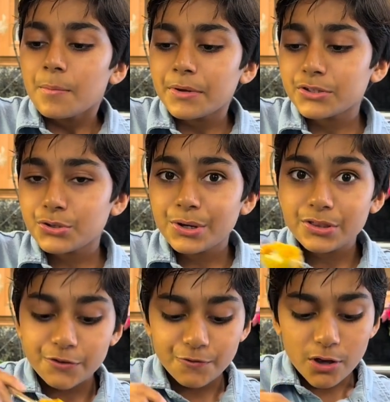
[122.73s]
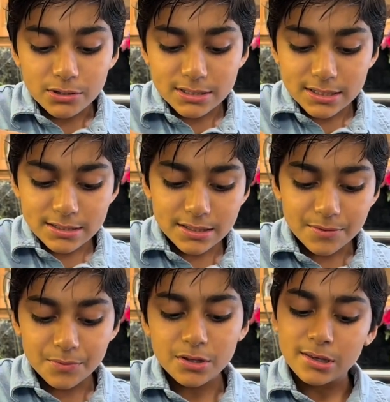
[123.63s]
But during the fall
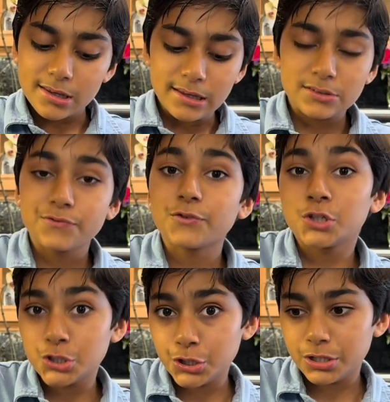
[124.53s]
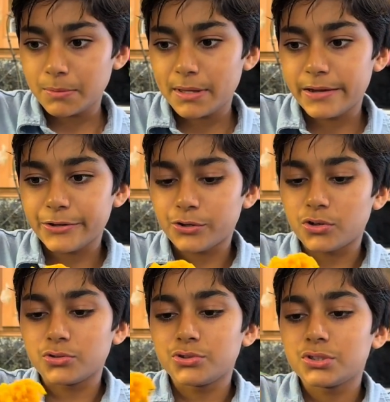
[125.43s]
season, it's for sure to be at your
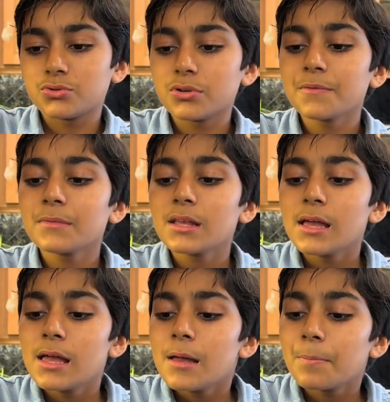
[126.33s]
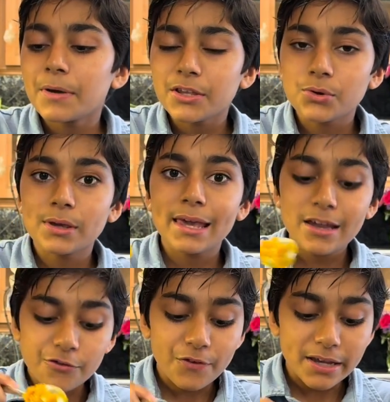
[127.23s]
grocery store. But you
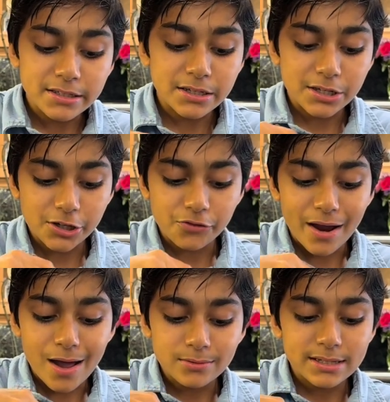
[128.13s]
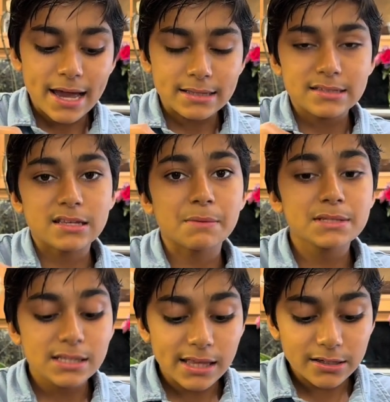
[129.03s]
can find it year-round at some
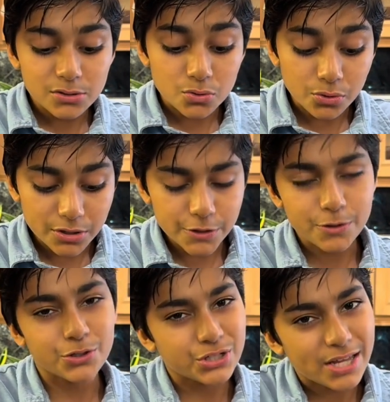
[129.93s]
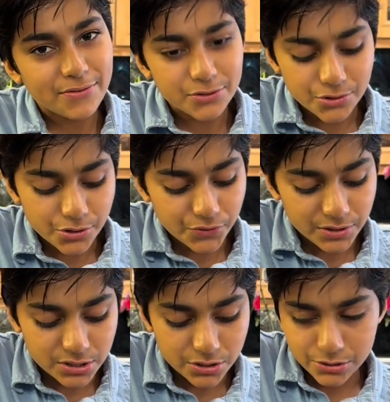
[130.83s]
select stores. You just have to do your
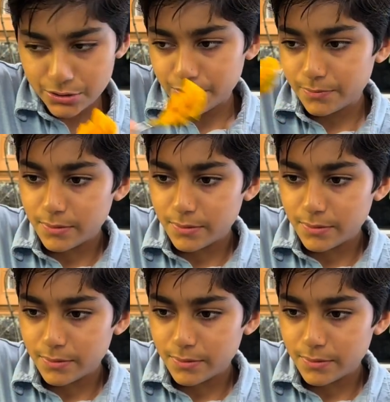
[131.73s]
research.